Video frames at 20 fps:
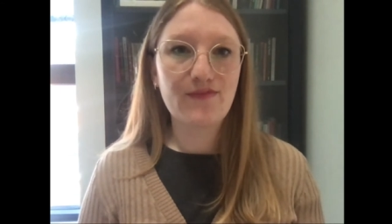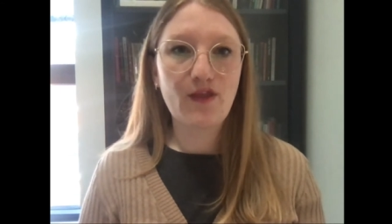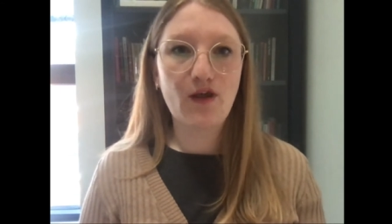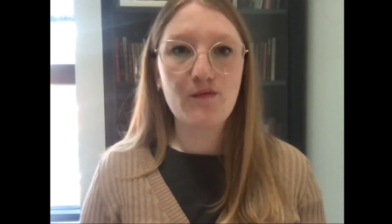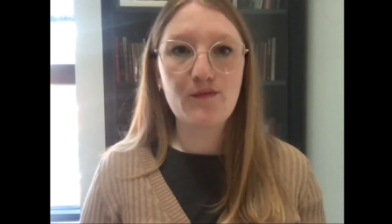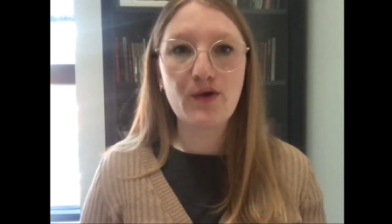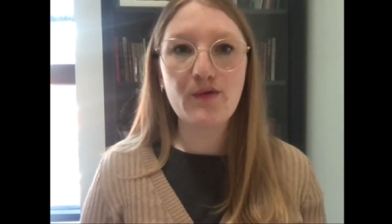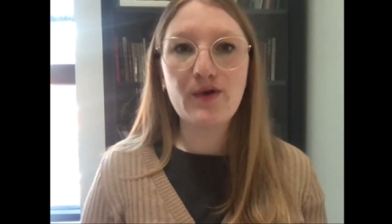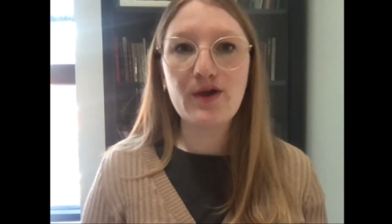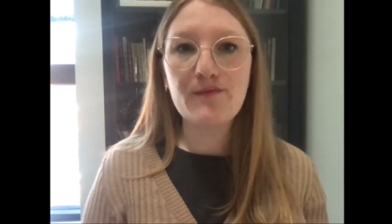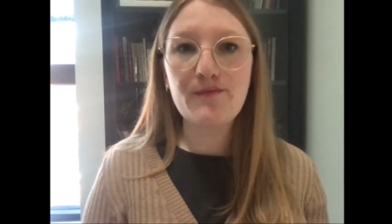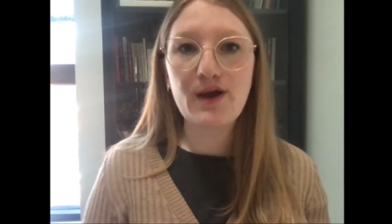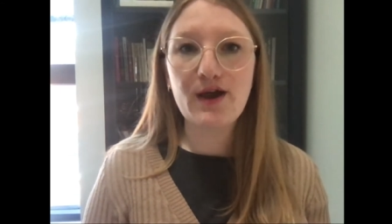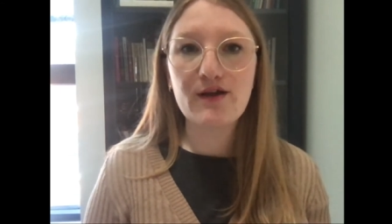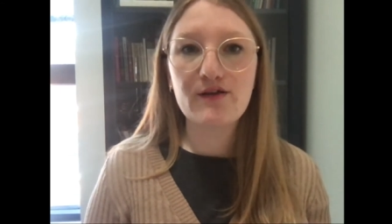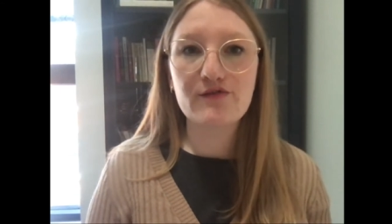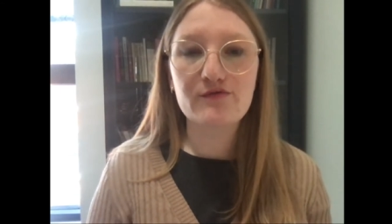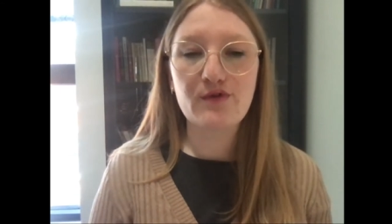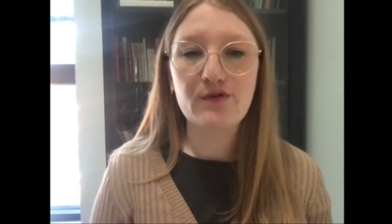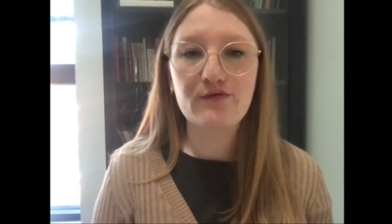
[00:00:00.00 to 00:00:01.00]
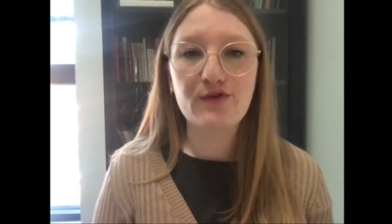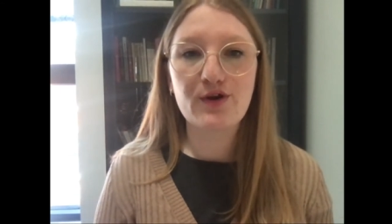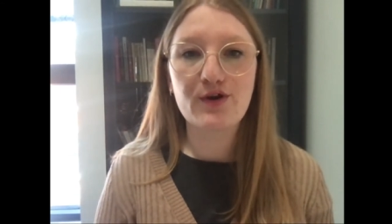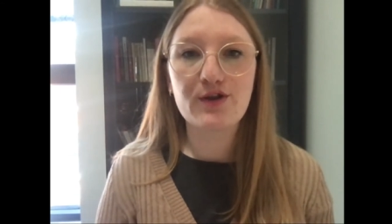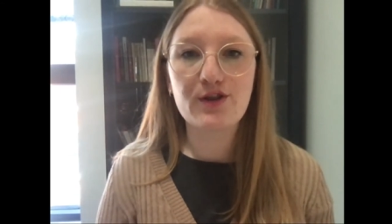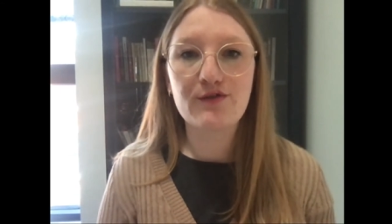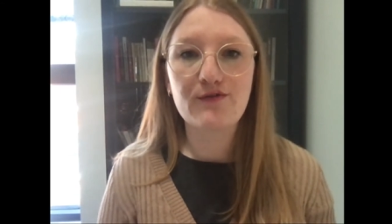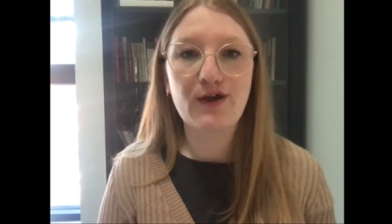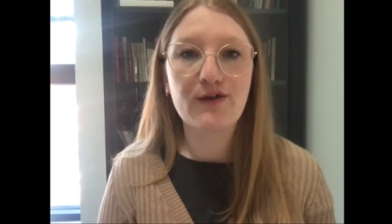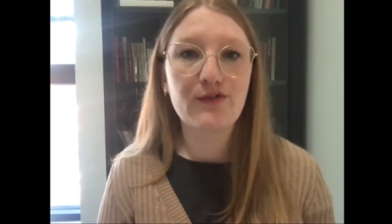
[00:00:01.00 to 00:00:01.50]
On my way back from a
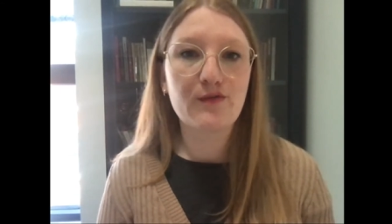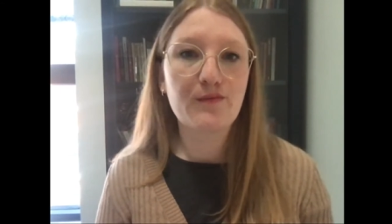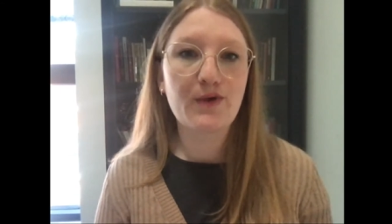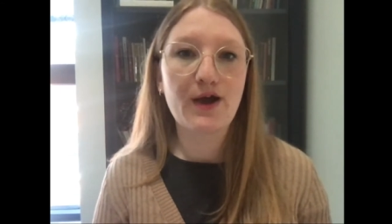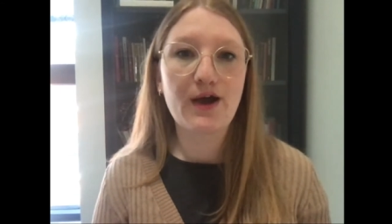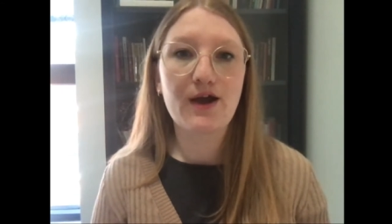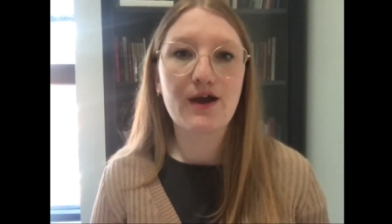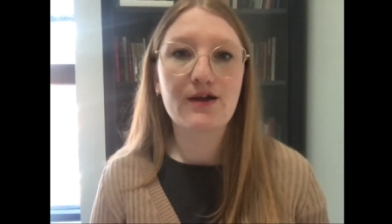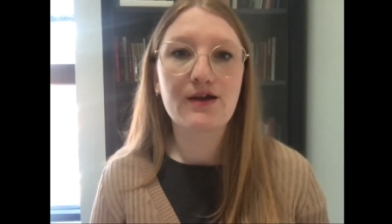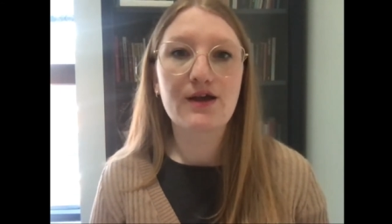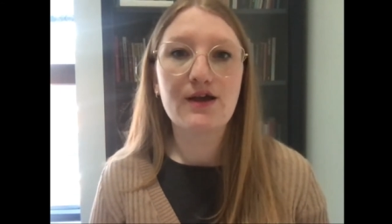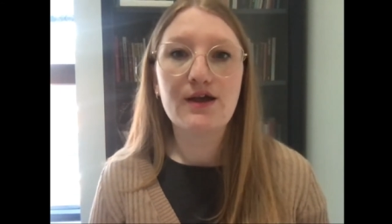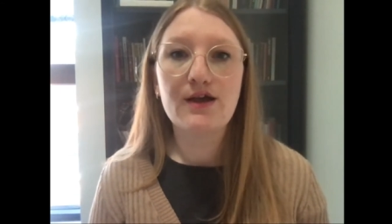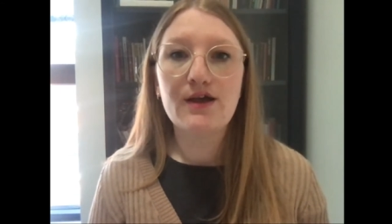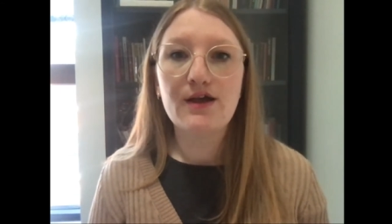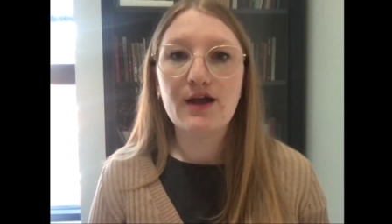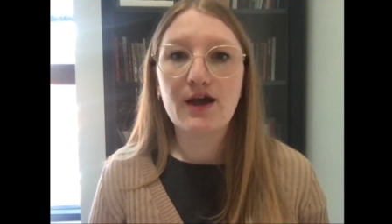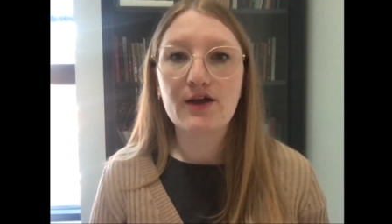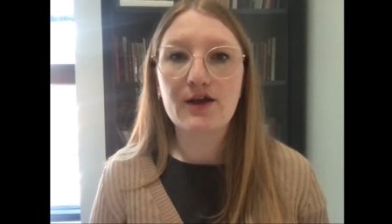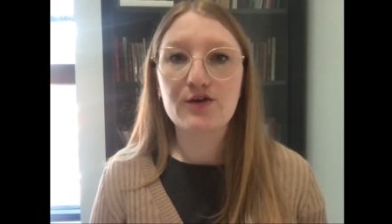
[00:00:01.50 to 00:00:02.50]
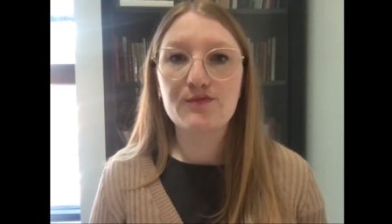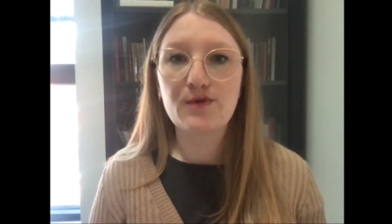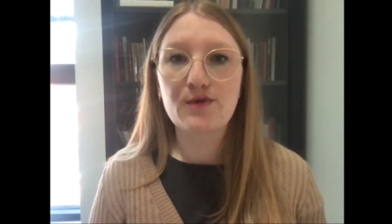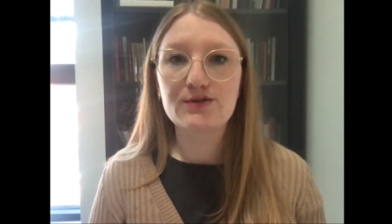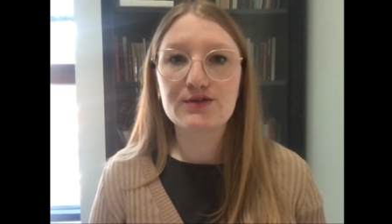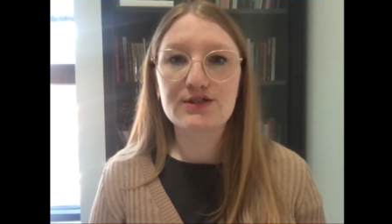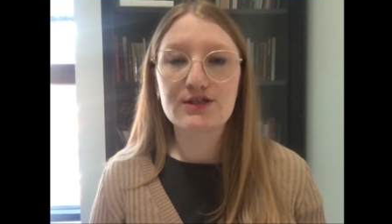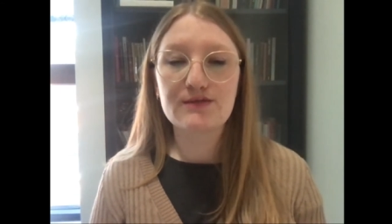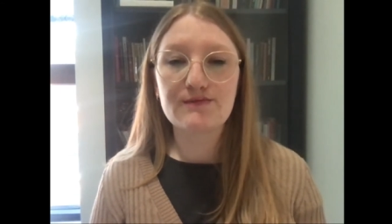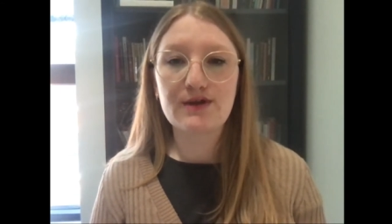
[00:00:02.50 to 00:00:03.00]
run around the park, I come
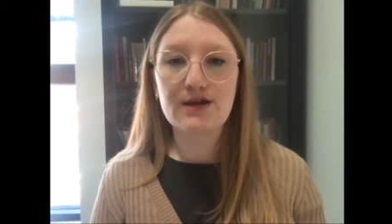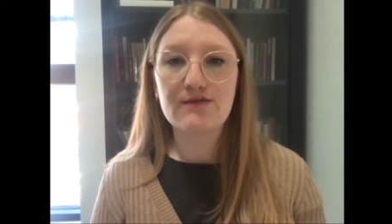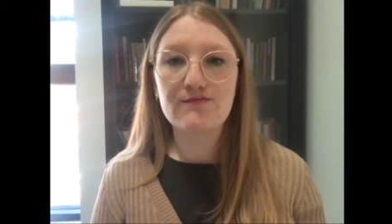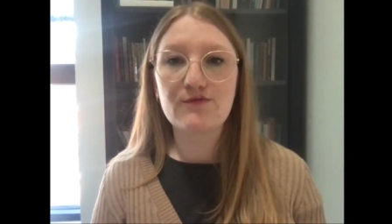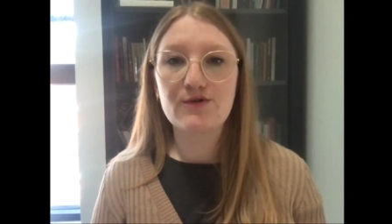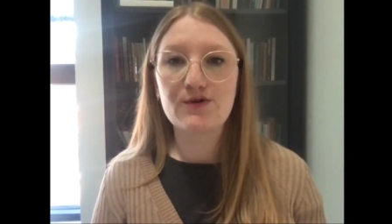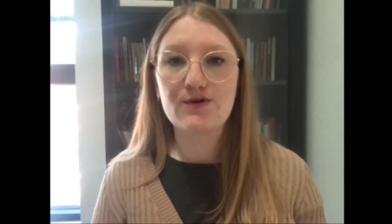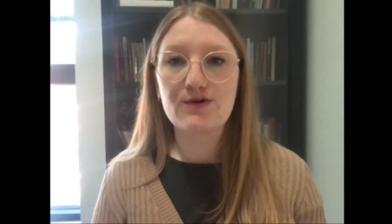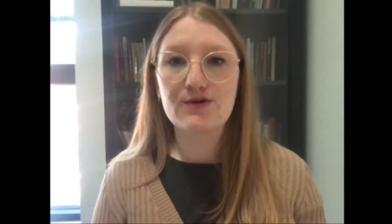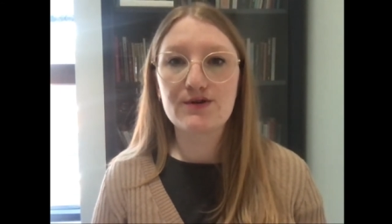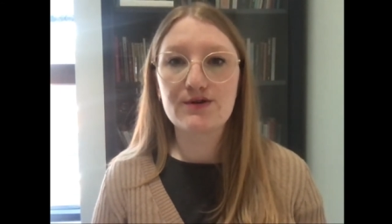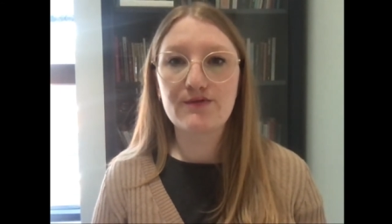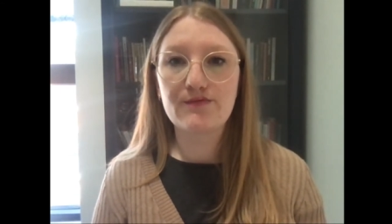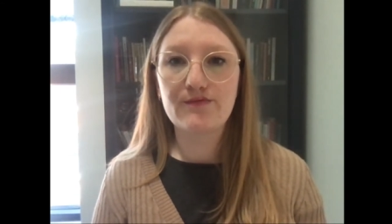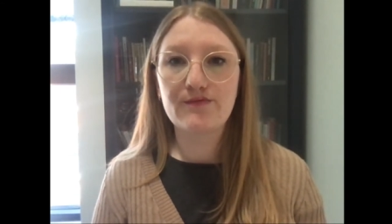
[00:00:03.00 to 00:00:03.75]
onto the main road.